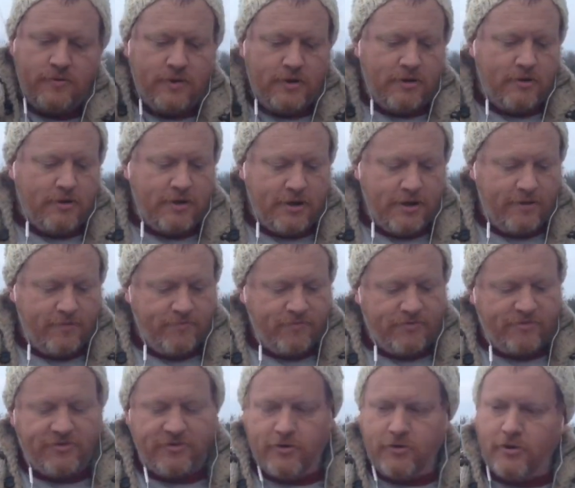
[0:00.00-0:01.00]
Alright,
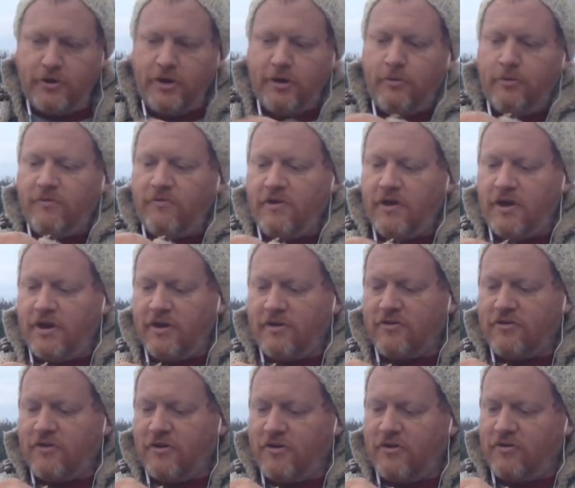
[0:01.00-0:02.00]
so now we've got it
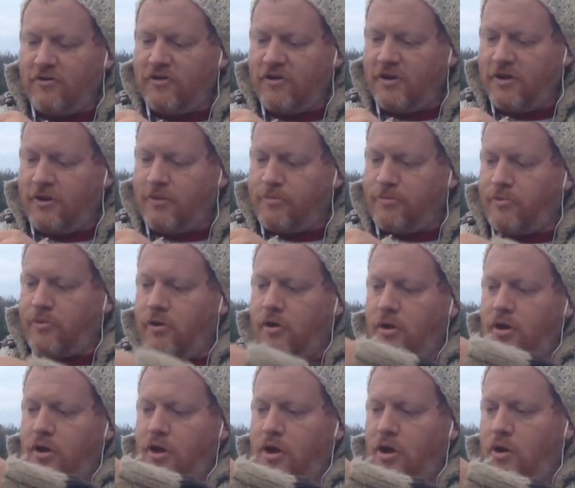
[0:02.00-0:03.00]
charged up.
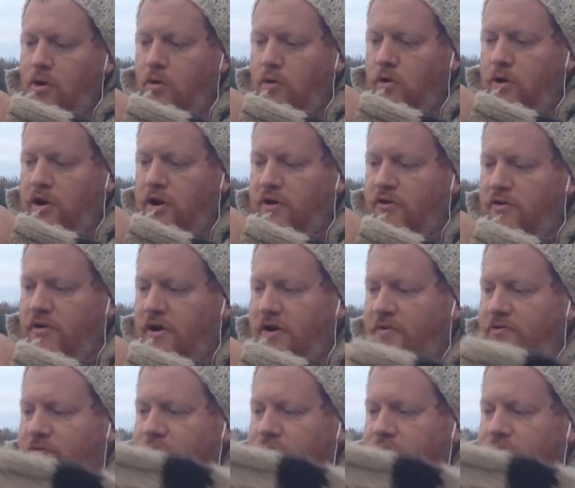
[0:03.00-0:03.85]
We're going to draft